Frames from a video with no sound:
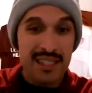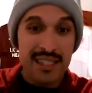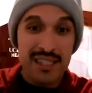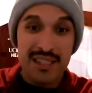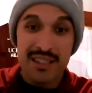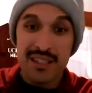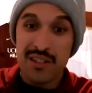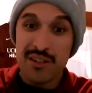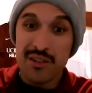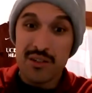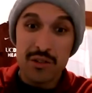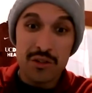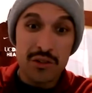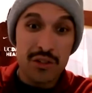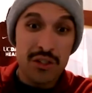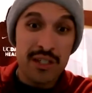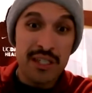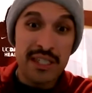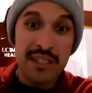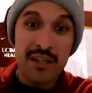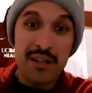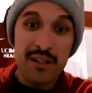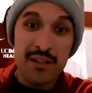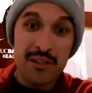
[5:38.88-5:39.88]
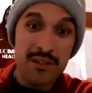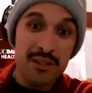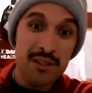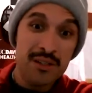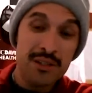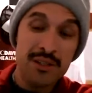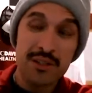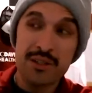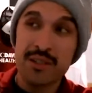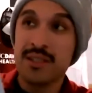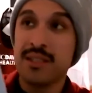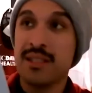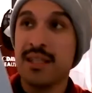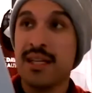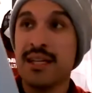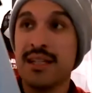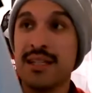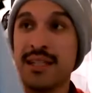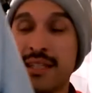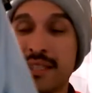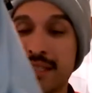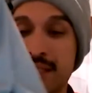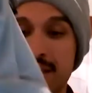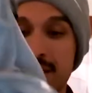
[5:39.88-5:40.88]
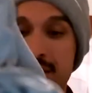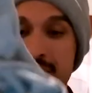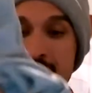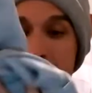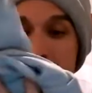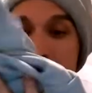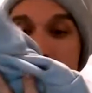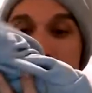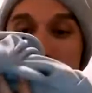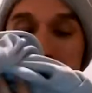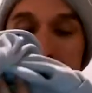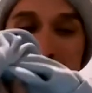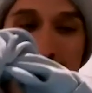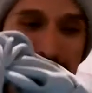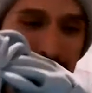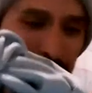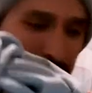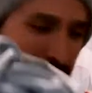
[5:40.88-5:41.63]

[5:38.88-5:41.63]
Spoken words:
another $30 at least. So